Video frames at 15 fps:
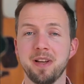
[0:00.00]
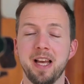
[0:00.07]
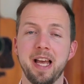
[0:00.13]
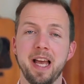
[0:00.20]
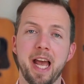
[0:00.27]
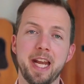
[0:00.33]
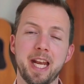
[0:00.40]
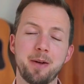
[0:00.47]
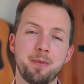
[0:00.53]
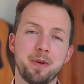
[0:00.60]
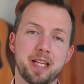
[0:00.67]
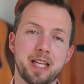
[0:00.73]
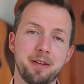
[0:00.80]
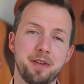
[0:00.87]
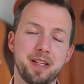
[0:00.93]
and I will
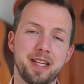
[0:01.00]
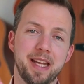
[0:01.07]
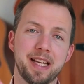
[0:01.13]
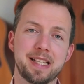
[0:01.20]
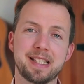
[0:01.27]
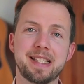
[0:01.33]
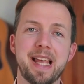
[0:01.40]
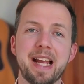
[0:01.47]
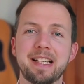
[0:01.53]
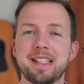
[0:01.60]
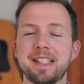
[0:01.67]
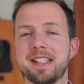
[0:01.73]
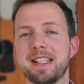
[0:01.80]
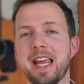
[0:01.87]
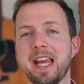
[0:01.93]
give it the exact
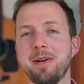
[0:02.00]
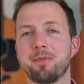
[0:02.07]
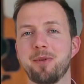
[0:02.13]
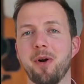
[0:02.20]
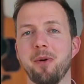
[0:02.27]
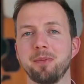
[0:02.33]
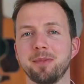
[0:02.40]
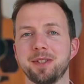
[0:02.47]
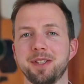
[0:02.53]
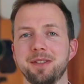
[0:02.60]
same prompt.